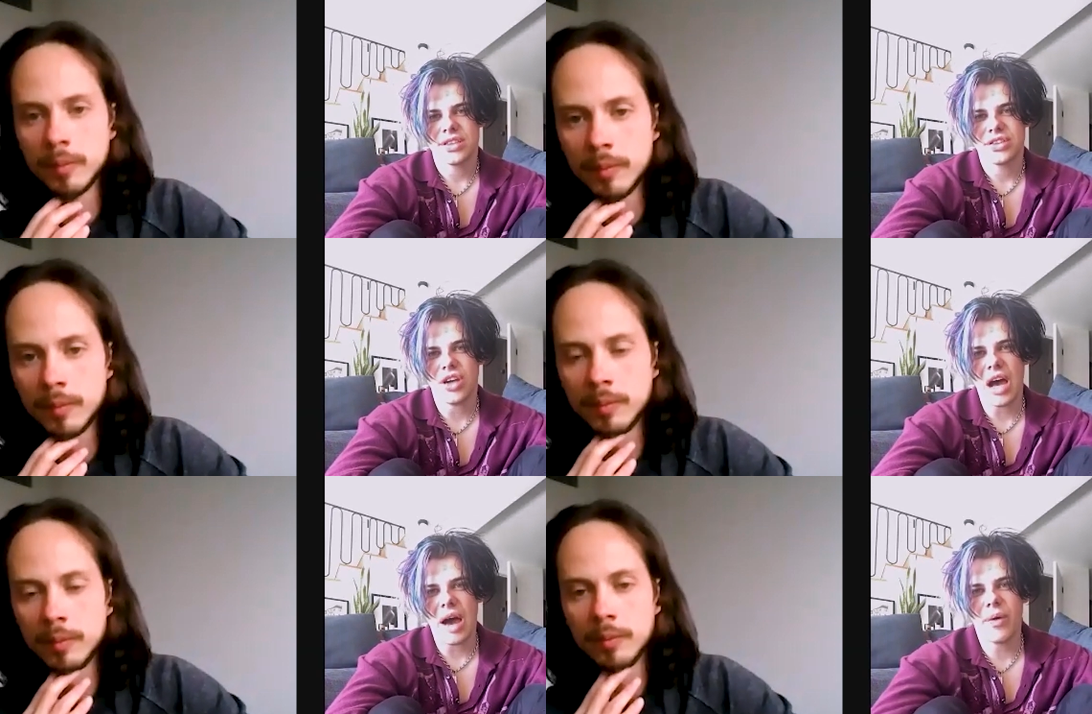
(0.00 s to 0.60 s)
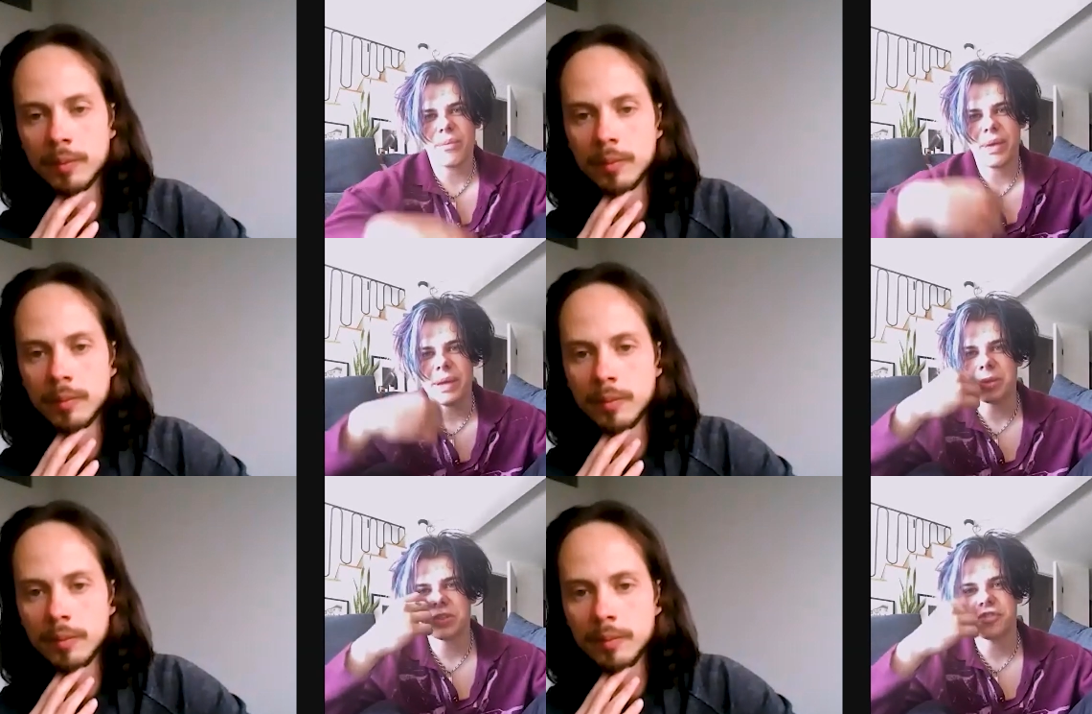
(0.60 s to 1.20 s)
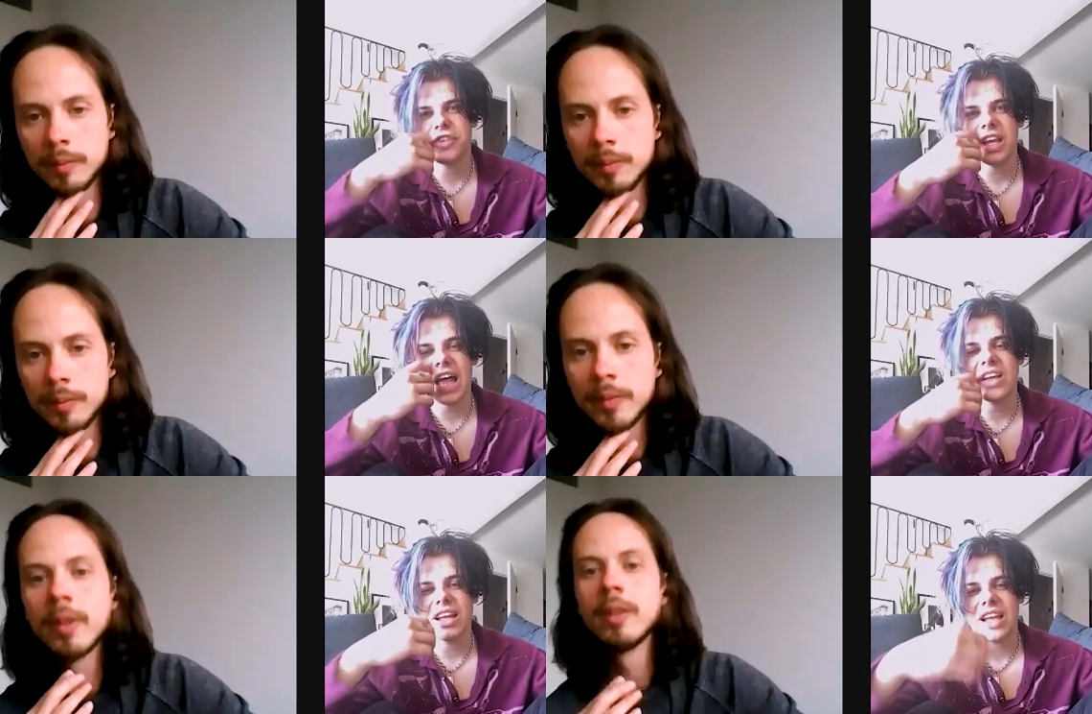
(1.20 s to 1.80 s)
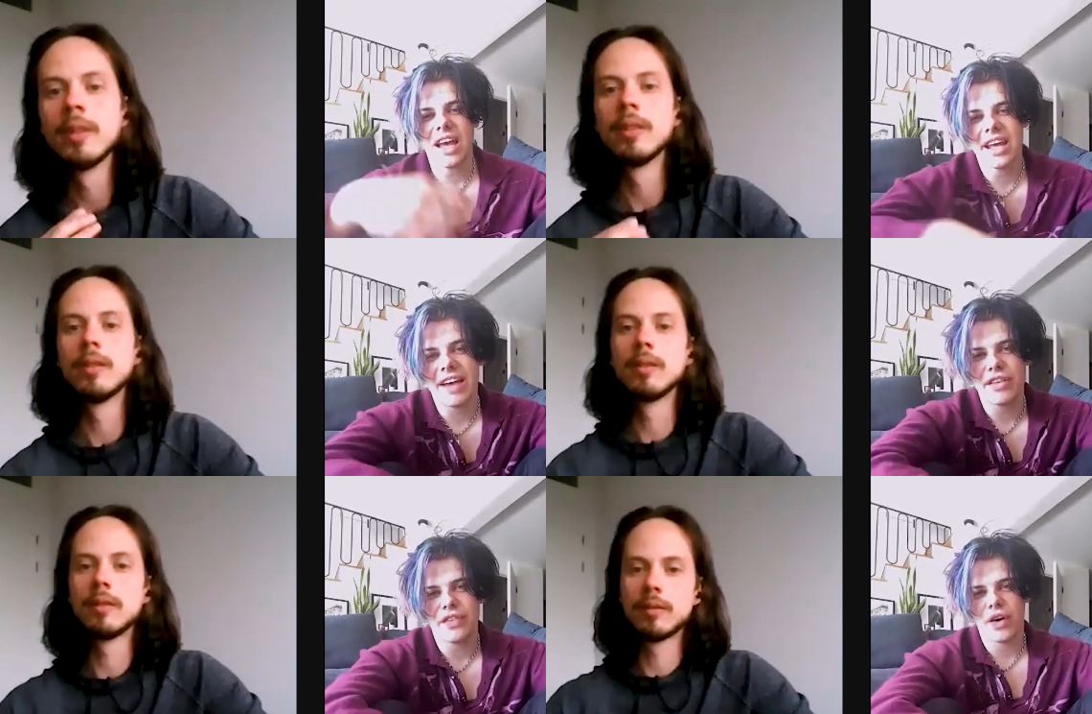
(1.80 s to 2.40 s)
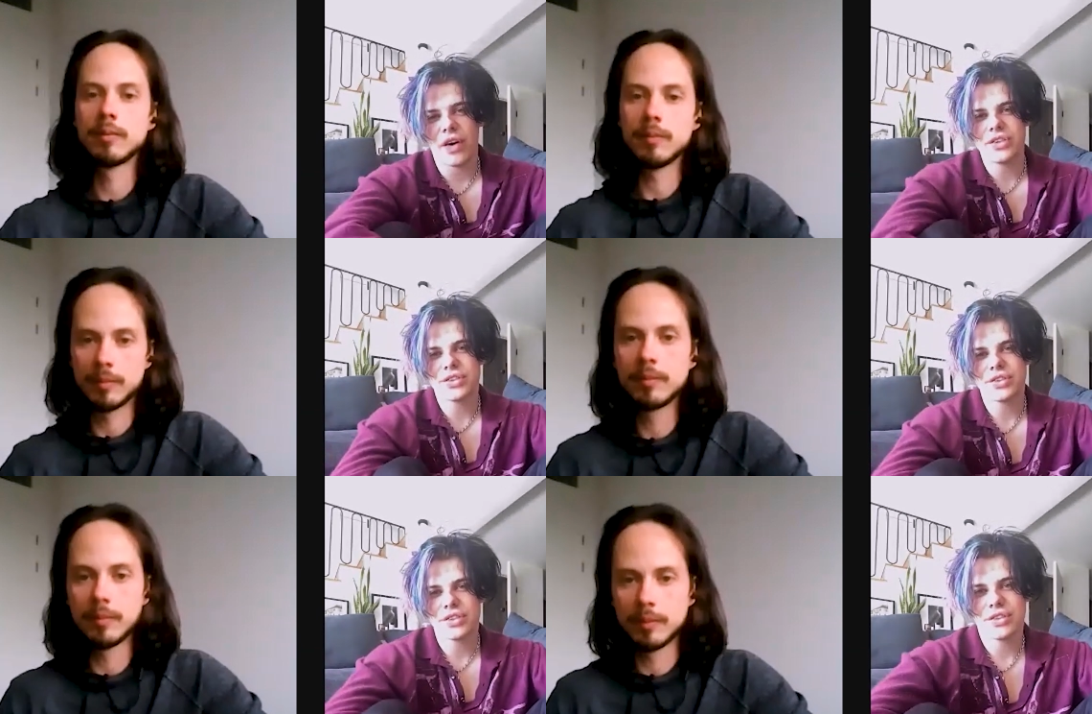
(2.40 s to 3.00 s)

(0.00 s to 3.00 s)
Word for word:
Speaker 1: so i want people to feel out there like they have a voice